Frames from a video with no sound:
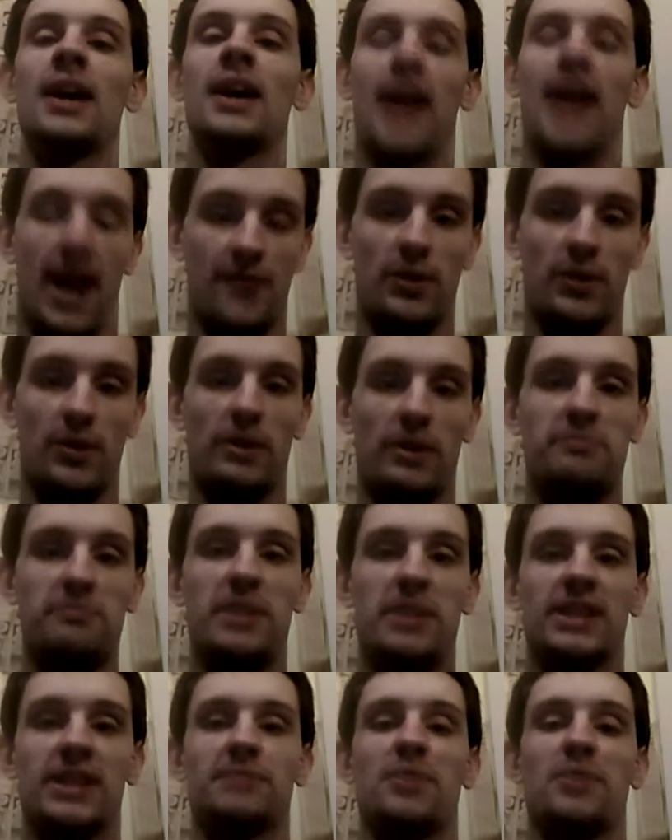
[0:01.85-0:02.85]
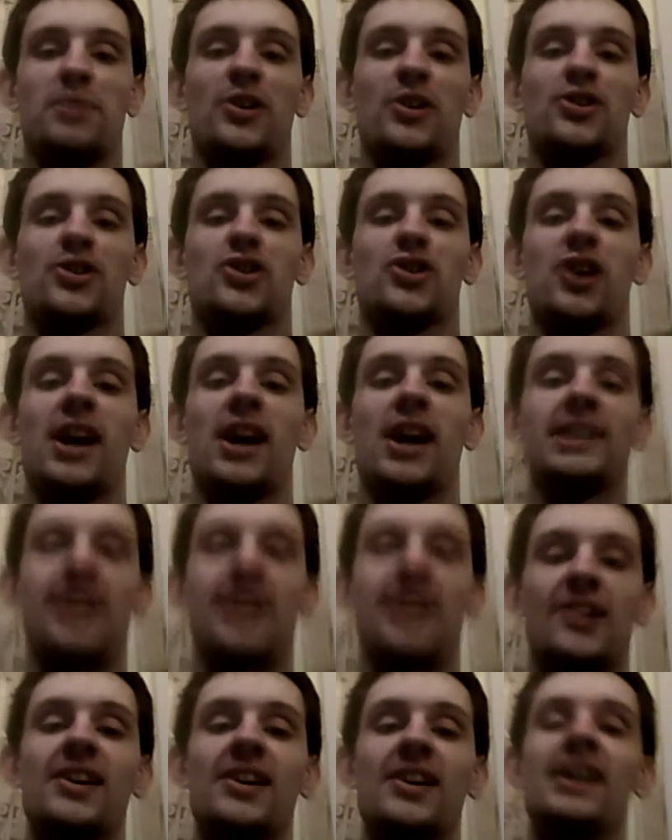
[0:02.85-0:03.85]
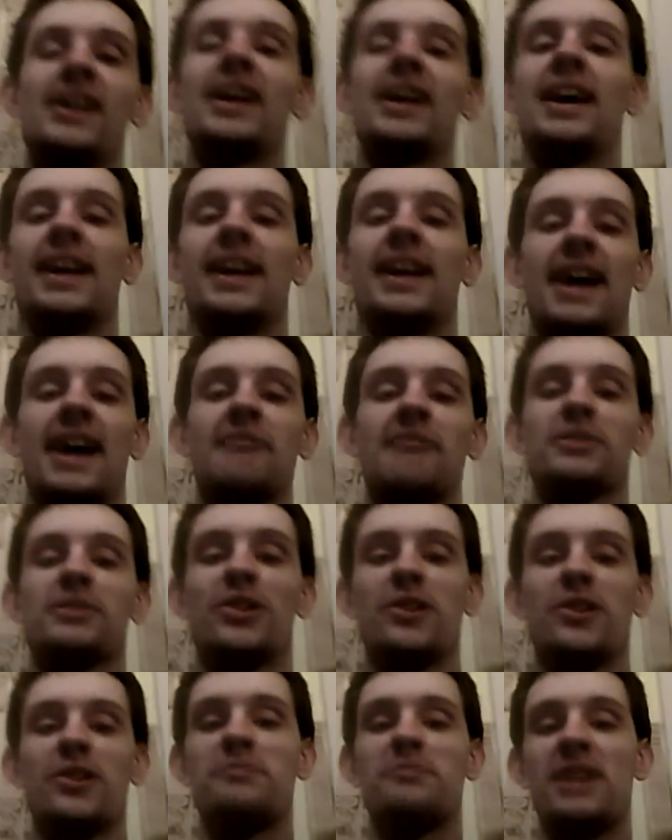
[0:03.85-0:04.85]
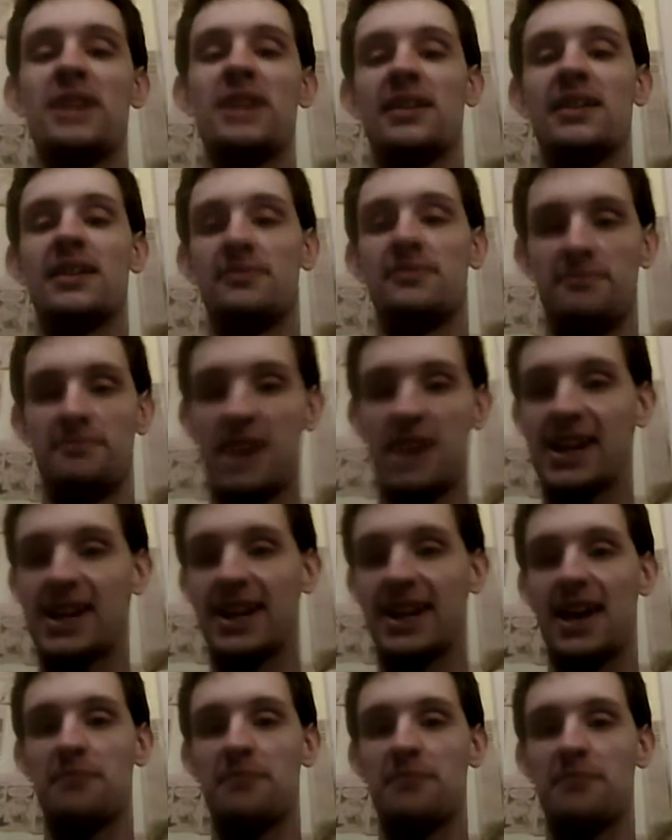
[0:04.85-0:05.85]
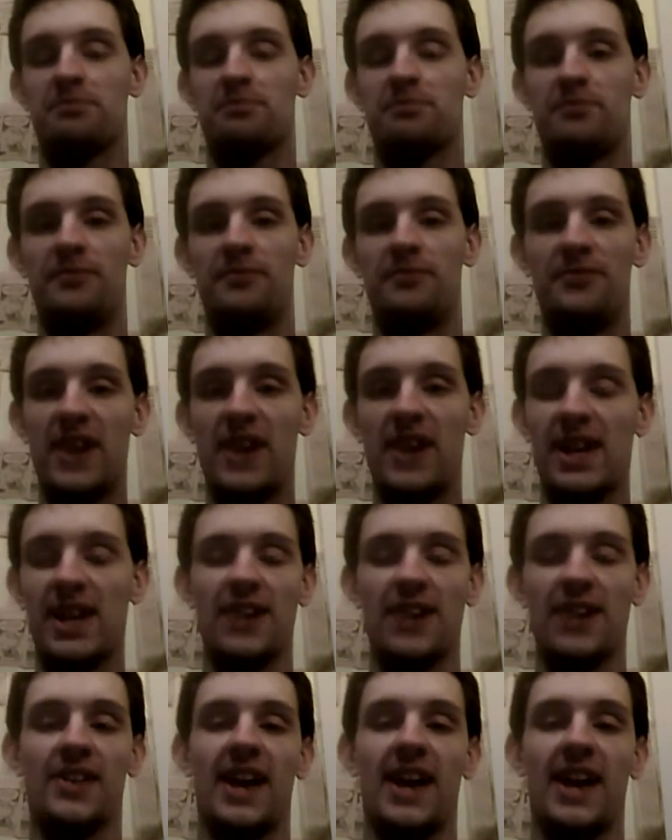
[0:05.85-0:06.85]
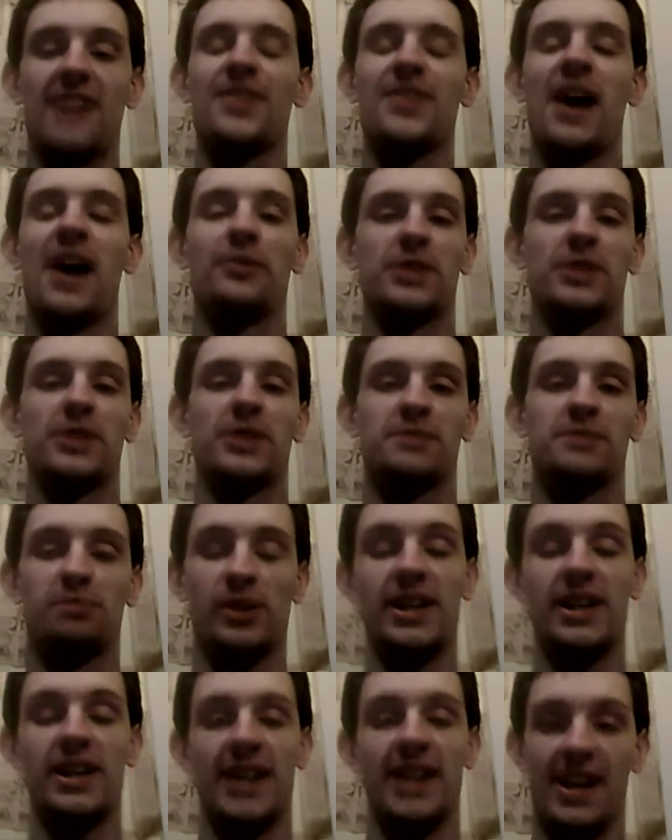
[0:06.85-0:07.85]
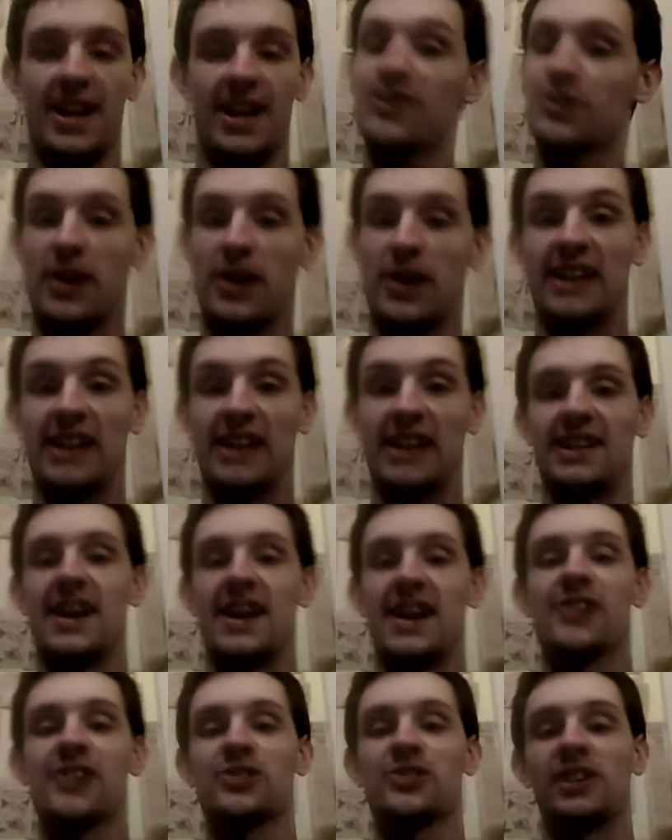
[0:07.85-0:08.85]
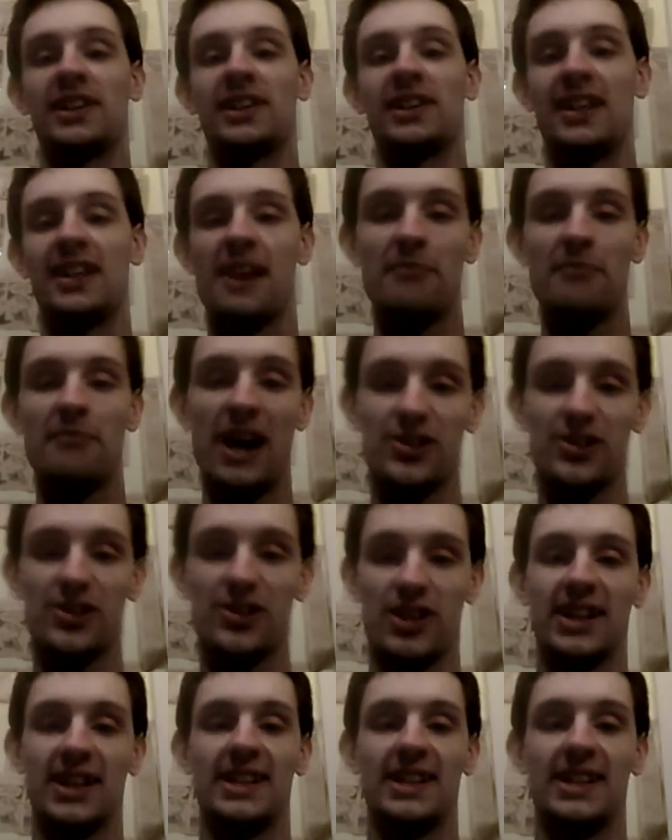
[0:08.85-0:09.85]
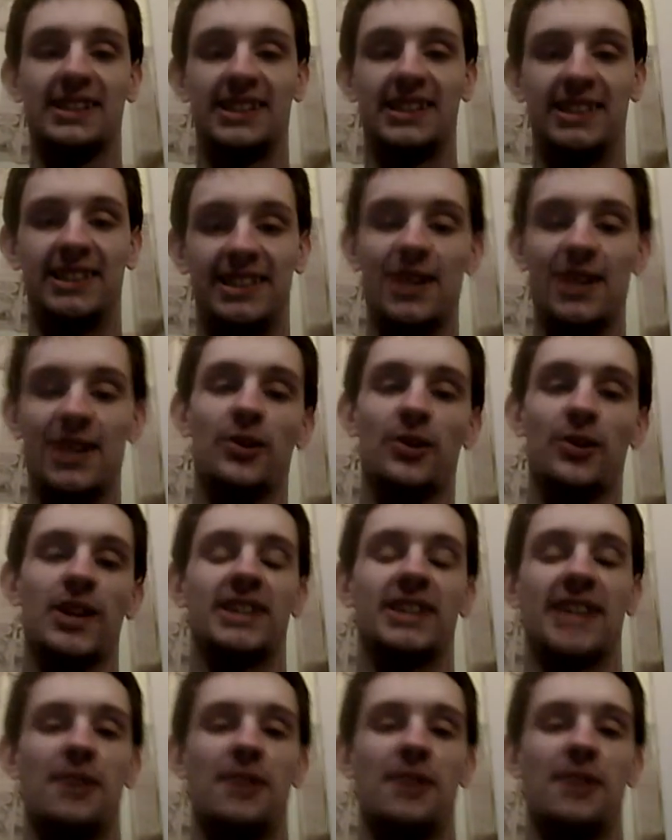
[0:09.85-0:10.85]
Hey everyone, Pittsburgh, Sean here, and I'm going to be making a video that I thought was pretty interesting, actually. I'm actually going to steal this.